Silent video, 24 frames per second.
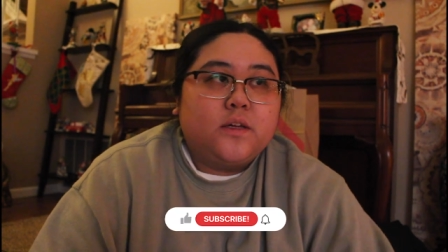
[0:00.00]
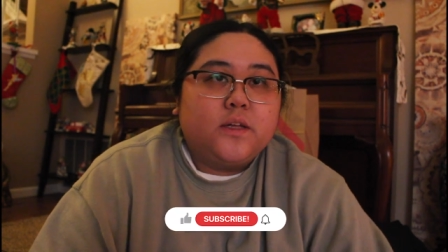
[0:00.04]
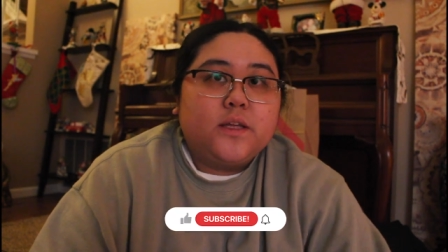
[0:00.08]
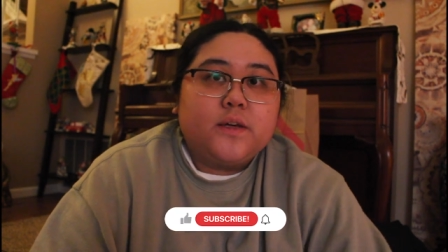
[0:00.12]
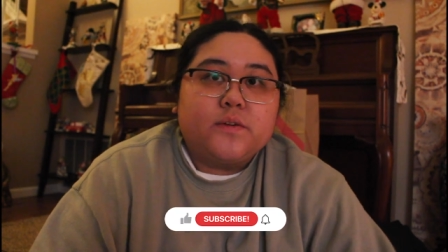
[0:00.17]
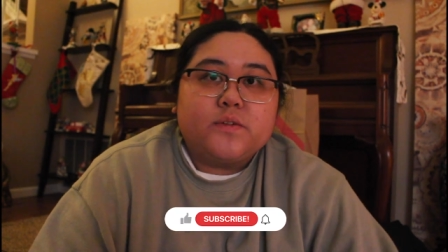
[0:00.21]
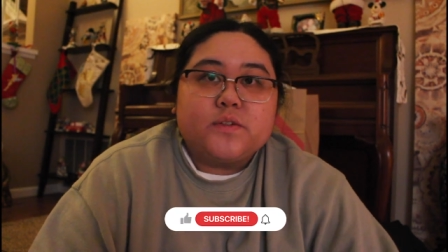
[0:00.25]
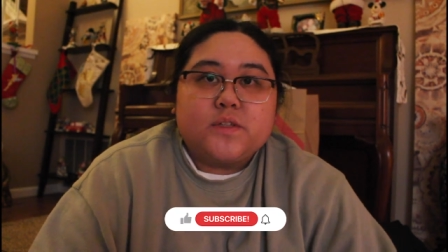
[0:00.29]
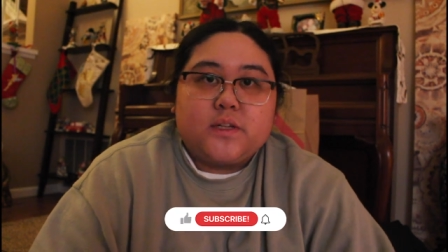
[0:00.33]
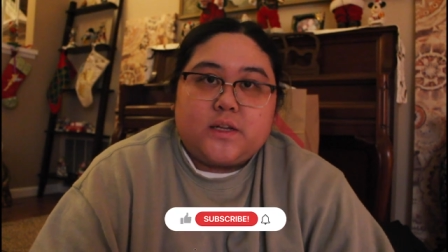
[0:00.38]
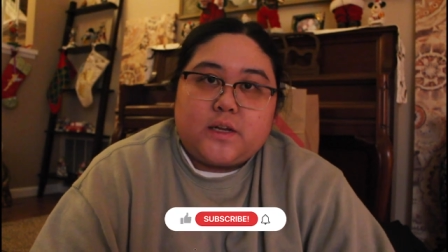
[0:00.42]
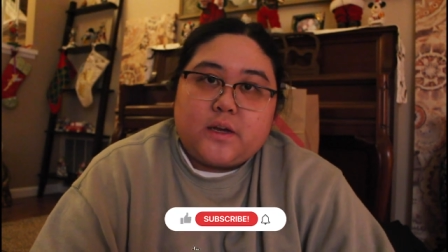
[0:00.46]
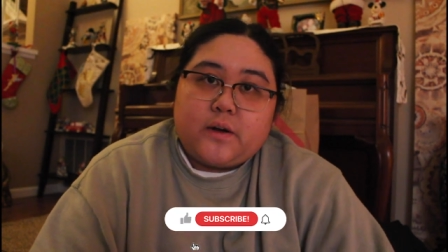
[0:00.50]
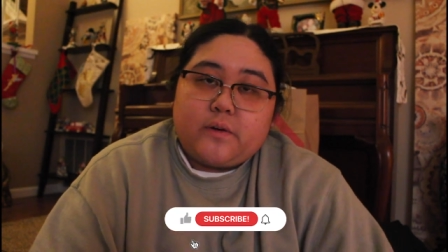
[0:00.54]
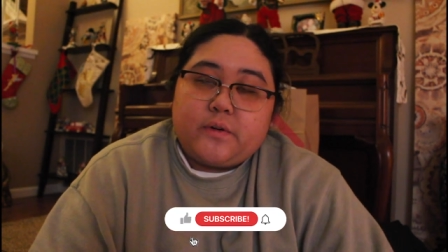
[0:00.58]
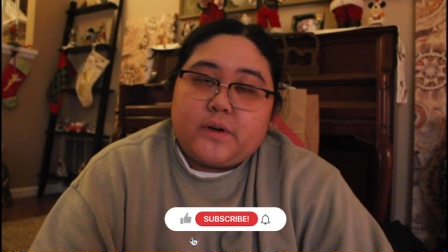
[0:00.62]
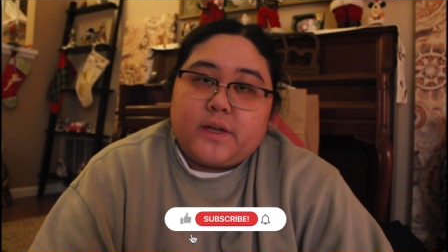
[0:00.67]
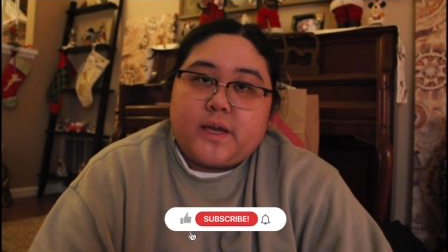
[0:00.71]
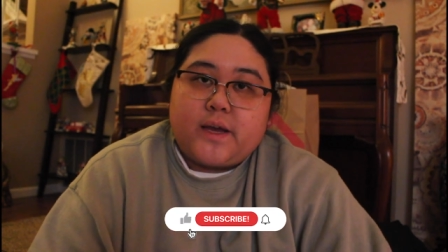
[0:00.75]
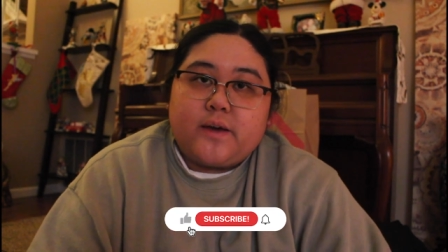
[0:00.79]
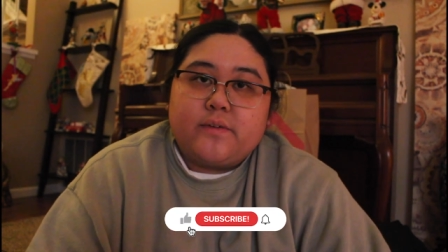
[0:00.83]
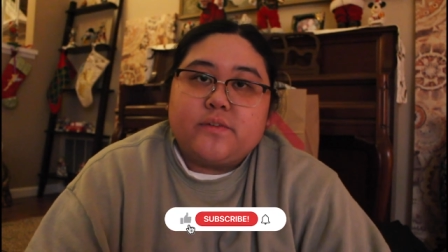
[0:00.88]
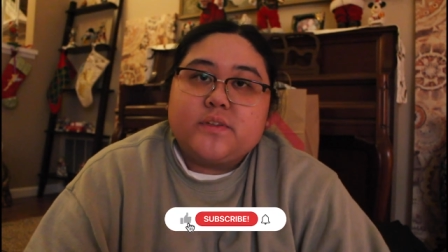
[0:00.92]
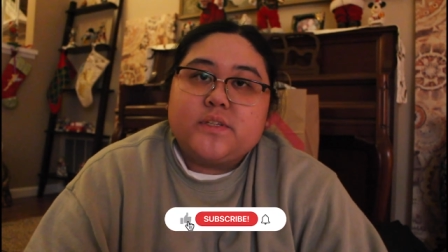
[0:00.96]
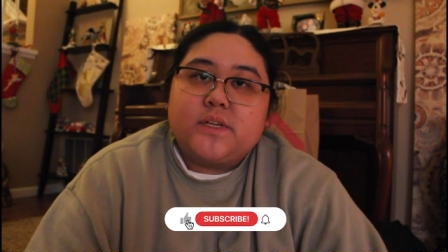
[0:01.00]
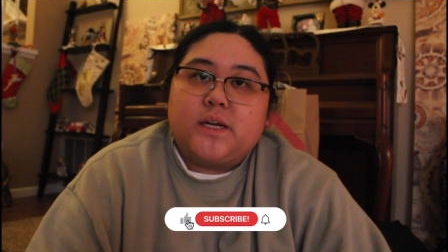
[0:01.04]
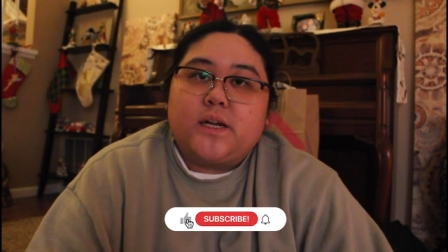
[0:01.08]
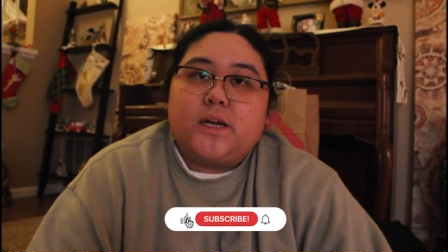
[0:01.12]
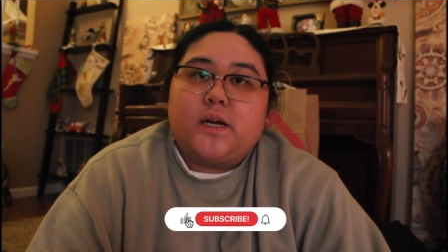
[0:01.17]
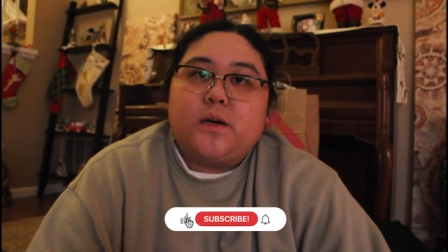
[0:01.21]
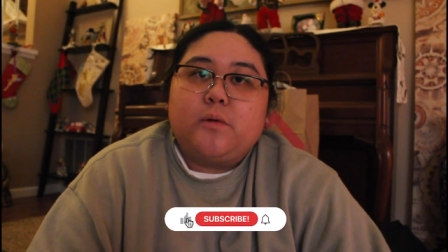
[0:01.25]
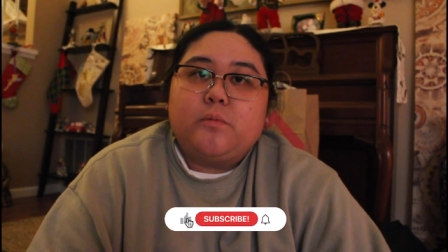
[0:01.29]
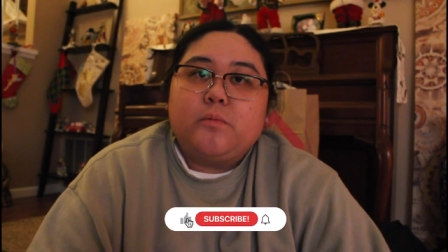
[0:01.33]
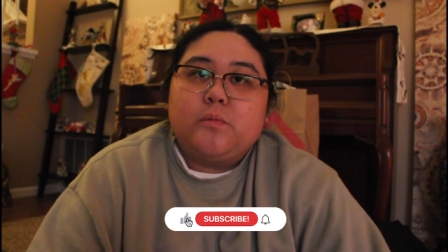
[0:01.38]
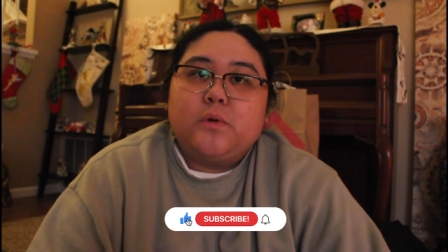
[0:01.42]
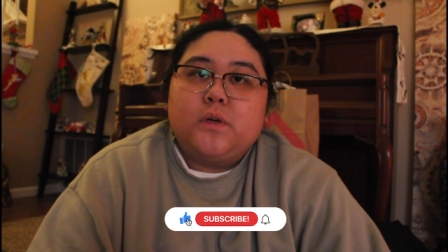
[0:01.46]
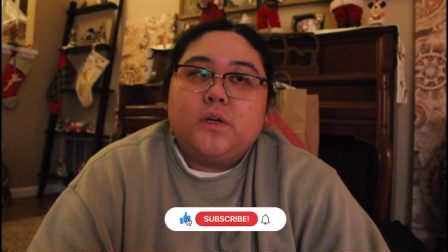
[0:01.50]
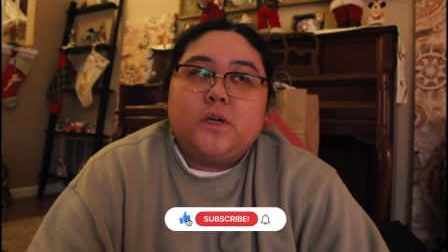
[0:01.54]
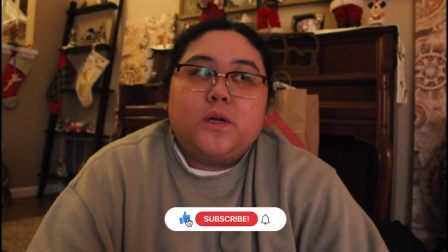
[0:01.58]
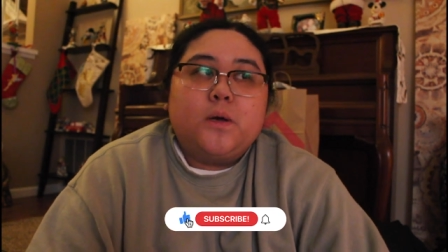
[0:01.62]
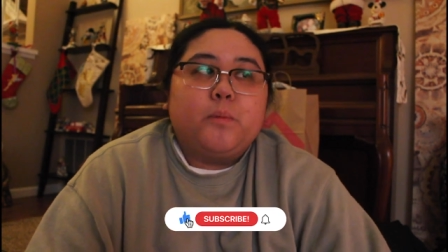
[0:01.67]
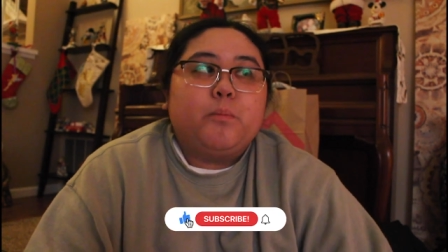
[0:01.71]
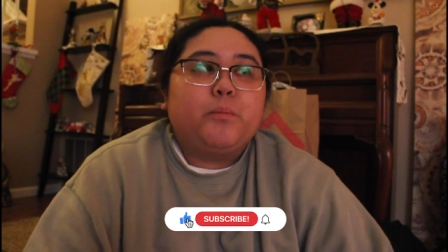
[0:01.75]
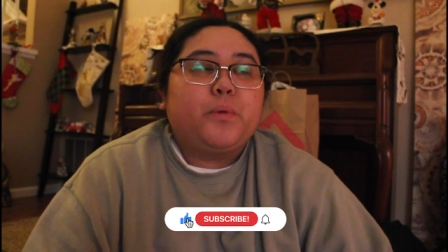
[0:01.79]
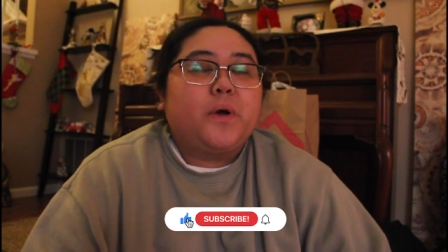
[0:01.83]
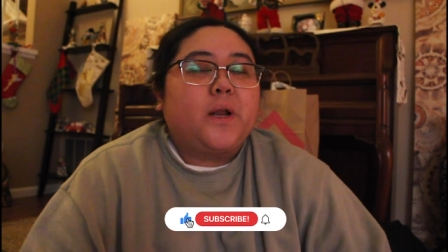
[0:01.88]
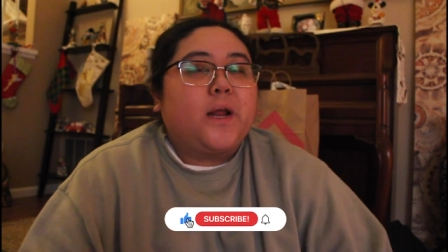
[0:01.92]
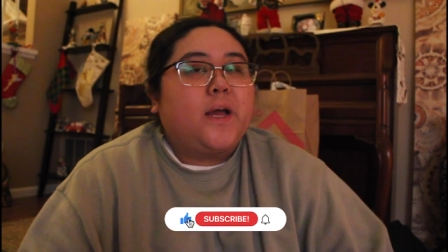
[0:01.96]
gifts that I already have set up
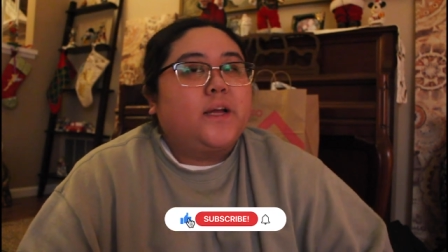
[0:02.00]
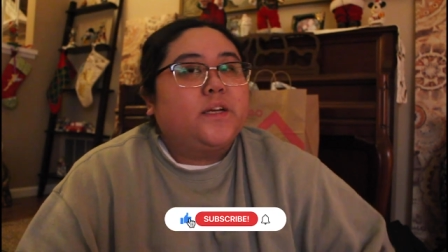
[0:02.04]
but